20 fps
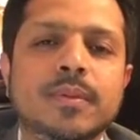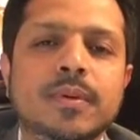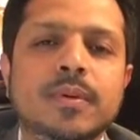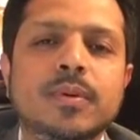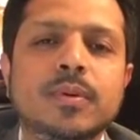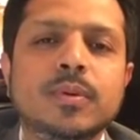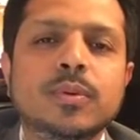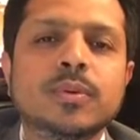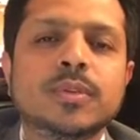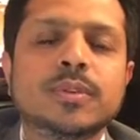
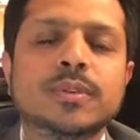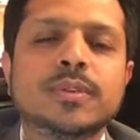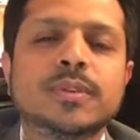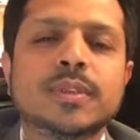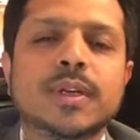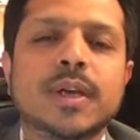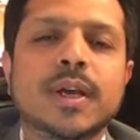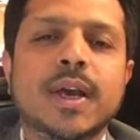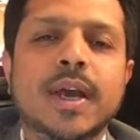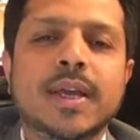roots
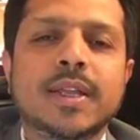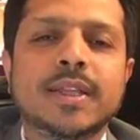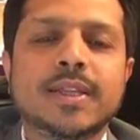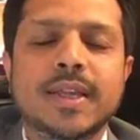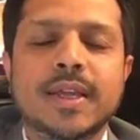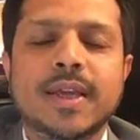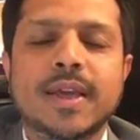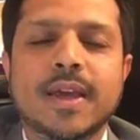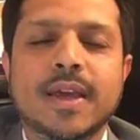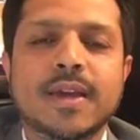
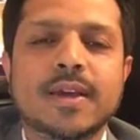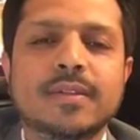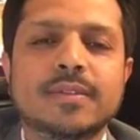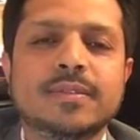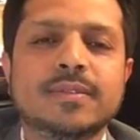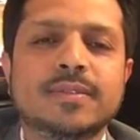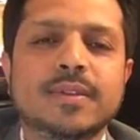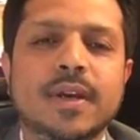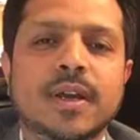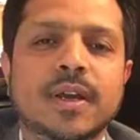they
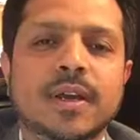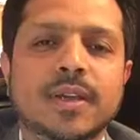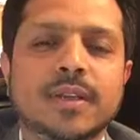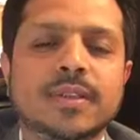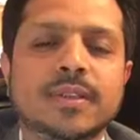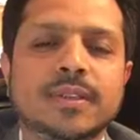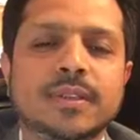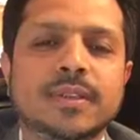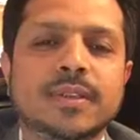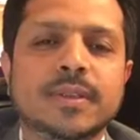have.
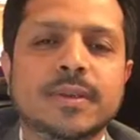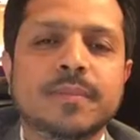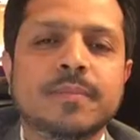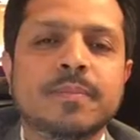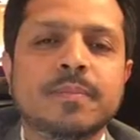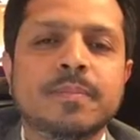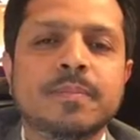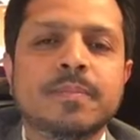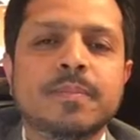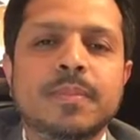And
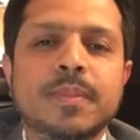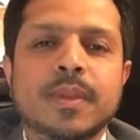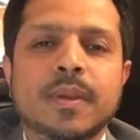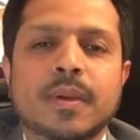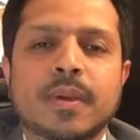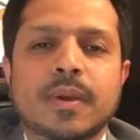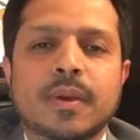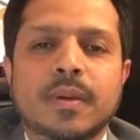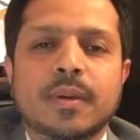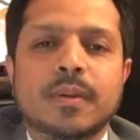
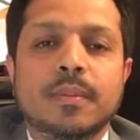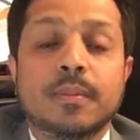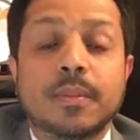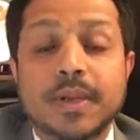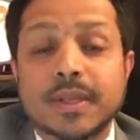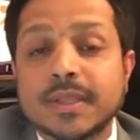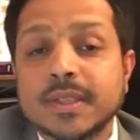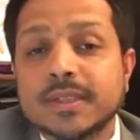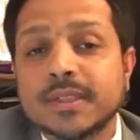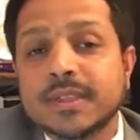
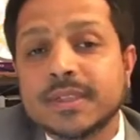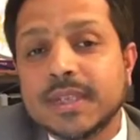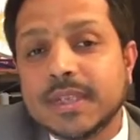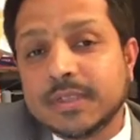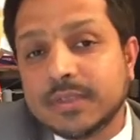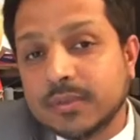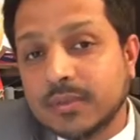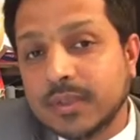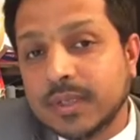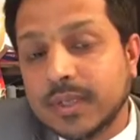but this is
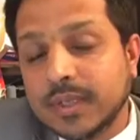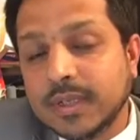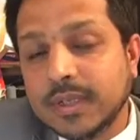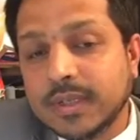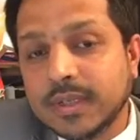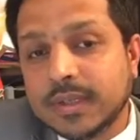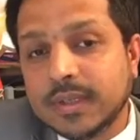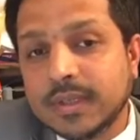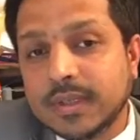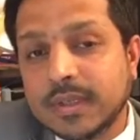actually,
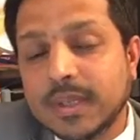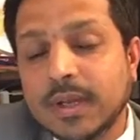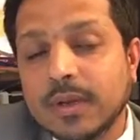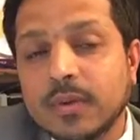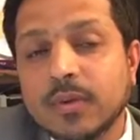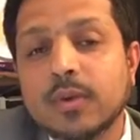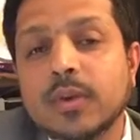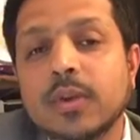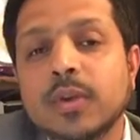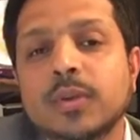the
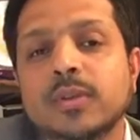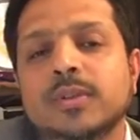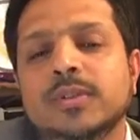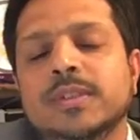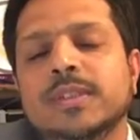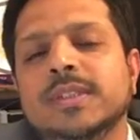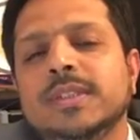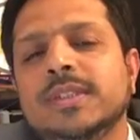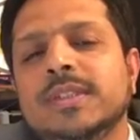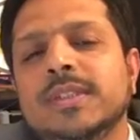good news
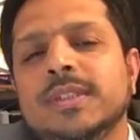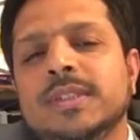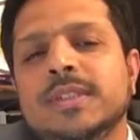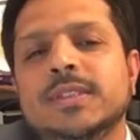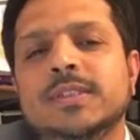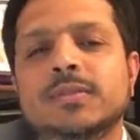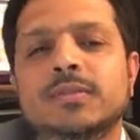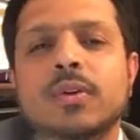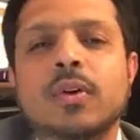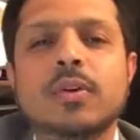is this
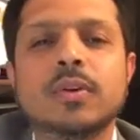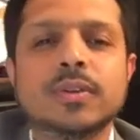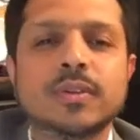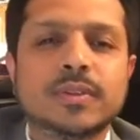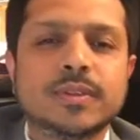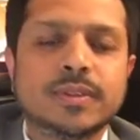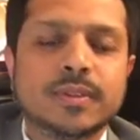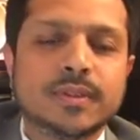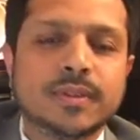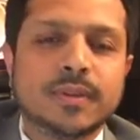is
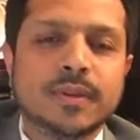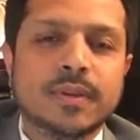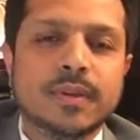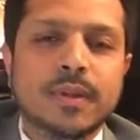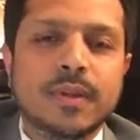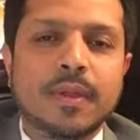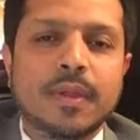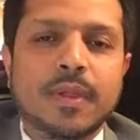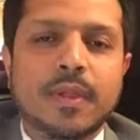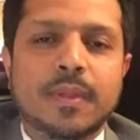false.
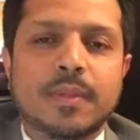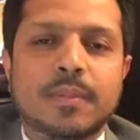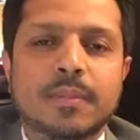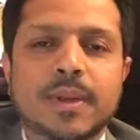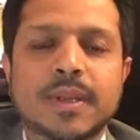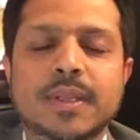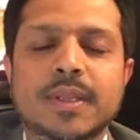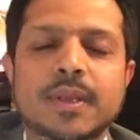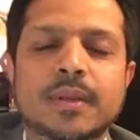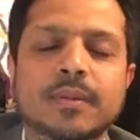
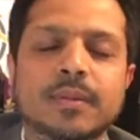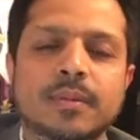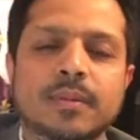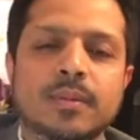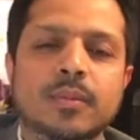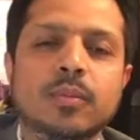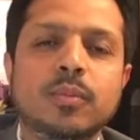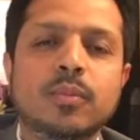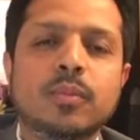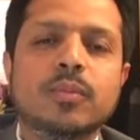But the
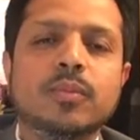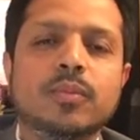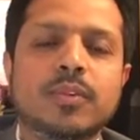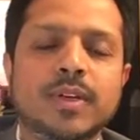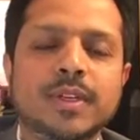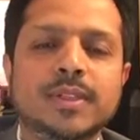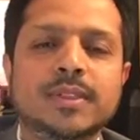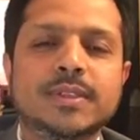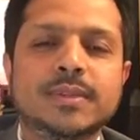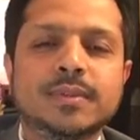
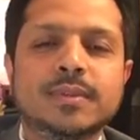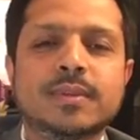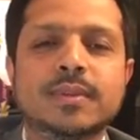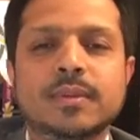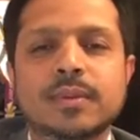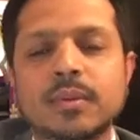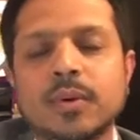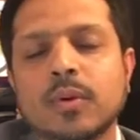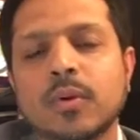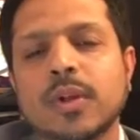first,
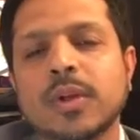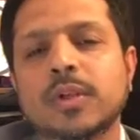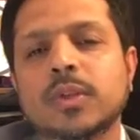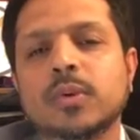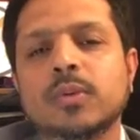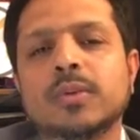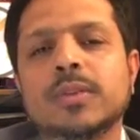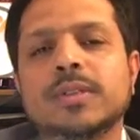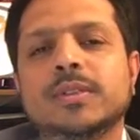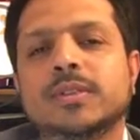going
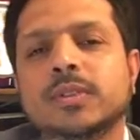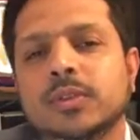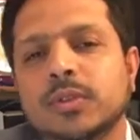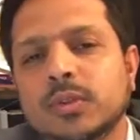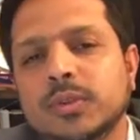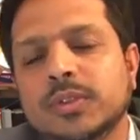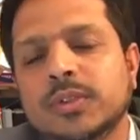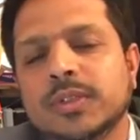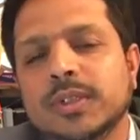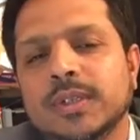towards
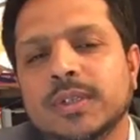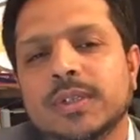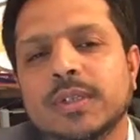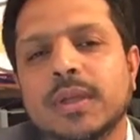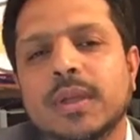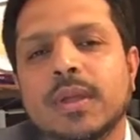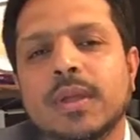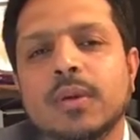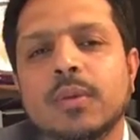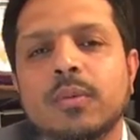solution,
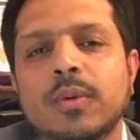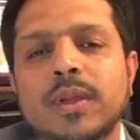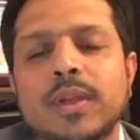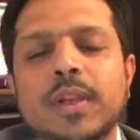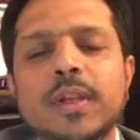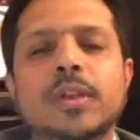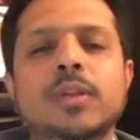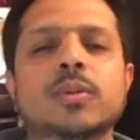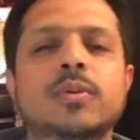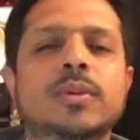we
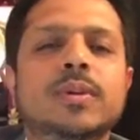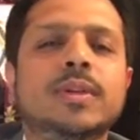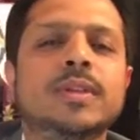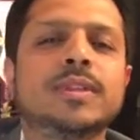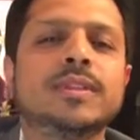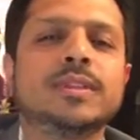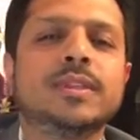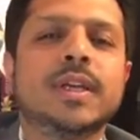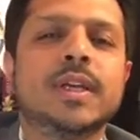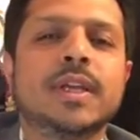need to
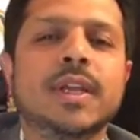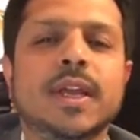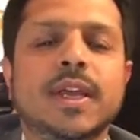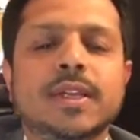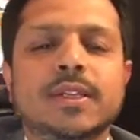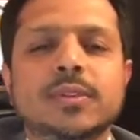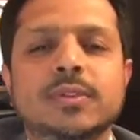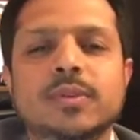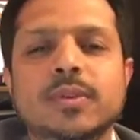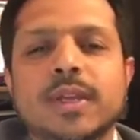understand
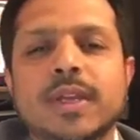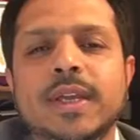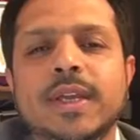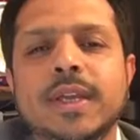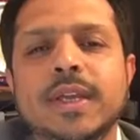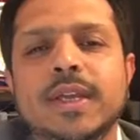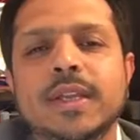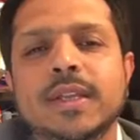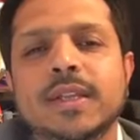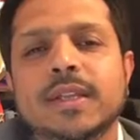actually
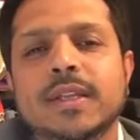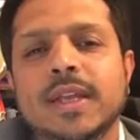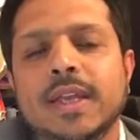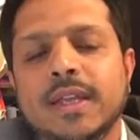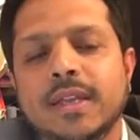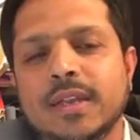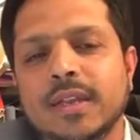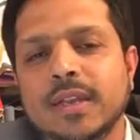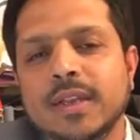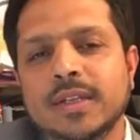in
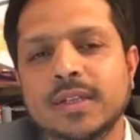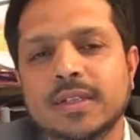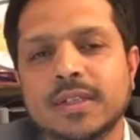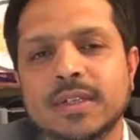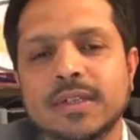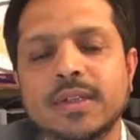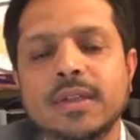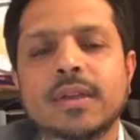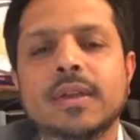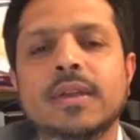
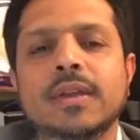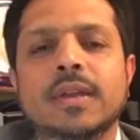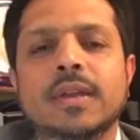little